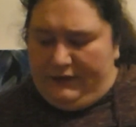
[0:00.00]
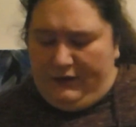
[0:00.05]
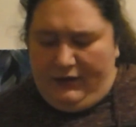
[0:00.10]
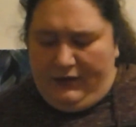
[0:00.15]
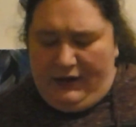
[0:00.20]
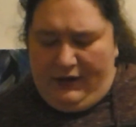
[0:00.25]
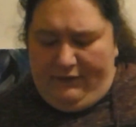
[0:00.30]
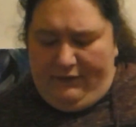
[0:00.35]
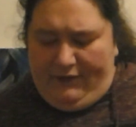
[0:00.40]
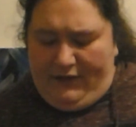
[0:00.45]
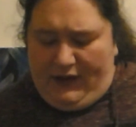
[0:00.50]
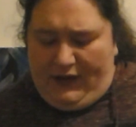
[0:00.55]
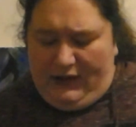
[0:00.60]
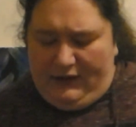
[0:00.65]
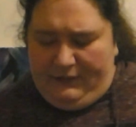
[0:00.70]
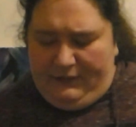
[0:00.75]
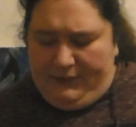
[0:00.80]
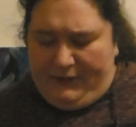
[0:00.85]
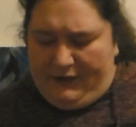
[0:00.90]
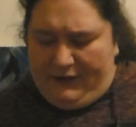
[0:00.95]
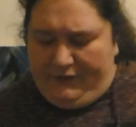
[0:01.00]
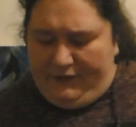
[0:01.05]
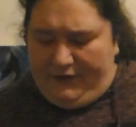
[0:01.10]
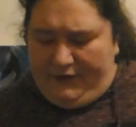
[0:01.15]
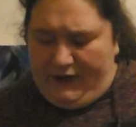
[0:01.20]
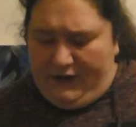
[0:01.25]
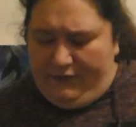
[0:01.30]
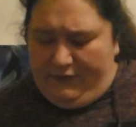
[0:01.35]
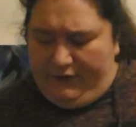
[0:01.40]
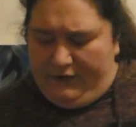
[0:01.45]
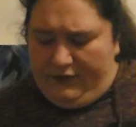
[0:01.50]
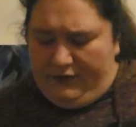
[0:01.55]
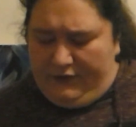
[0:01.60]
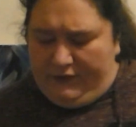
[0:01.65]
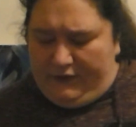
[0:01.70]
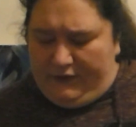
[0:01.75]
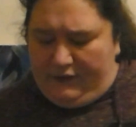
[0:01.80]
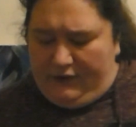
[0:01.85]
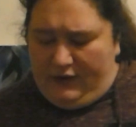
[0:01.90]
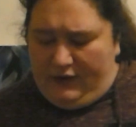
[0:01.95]
if I had to pick a
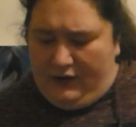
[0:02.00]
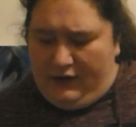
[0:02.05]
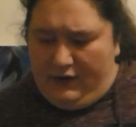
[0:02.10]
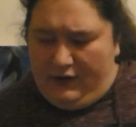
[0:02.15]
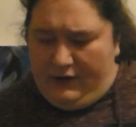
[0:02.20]
favourite,